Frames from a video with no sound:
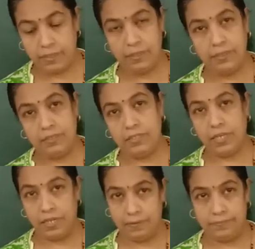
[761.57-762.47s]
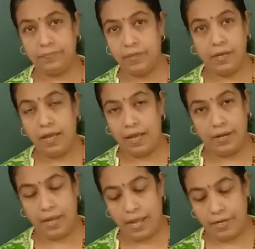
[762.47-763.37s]
See here, an
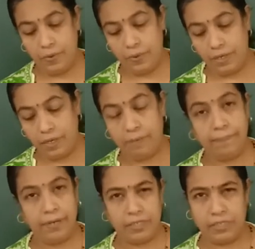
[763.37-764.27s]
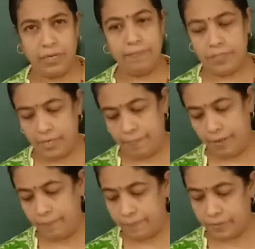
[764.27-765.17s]
annuity mixed sum
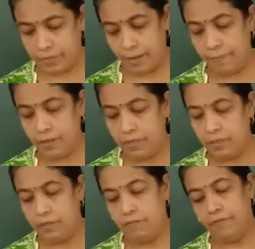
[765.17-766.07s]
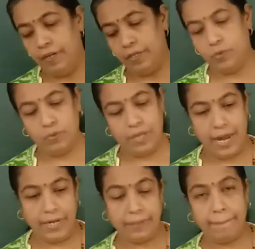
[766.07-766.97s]
savvy. So, we will do
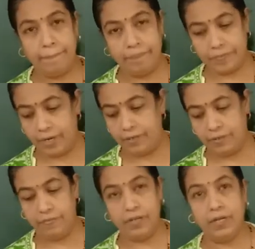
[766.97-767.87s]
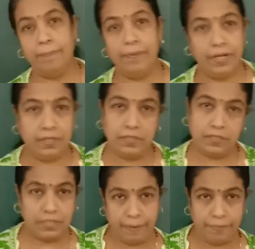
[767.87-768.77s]
that and we will complete
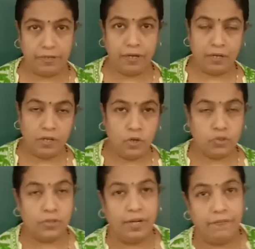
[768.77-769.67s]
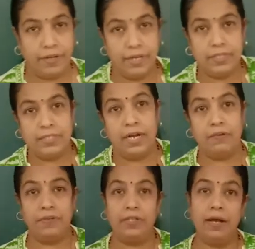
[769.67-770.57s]
this chapter so that we can
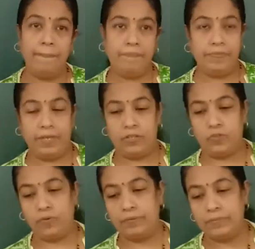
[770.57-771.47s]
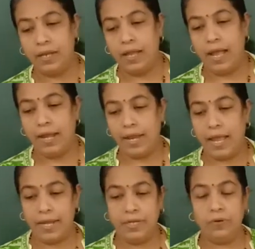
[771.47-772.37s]
start with the next one. An
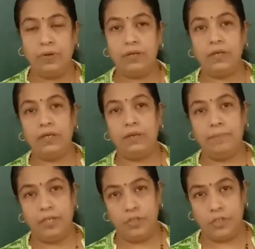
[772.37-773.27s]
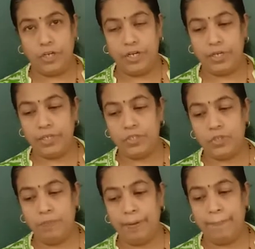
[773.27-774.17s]
annuity immediate is
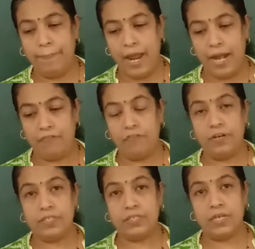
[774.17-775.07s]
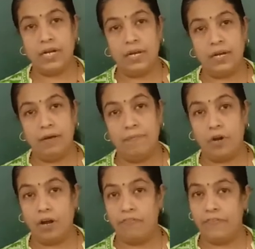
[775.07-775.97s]
to be paid for certain
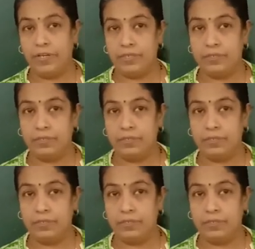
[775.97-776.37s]
number of years.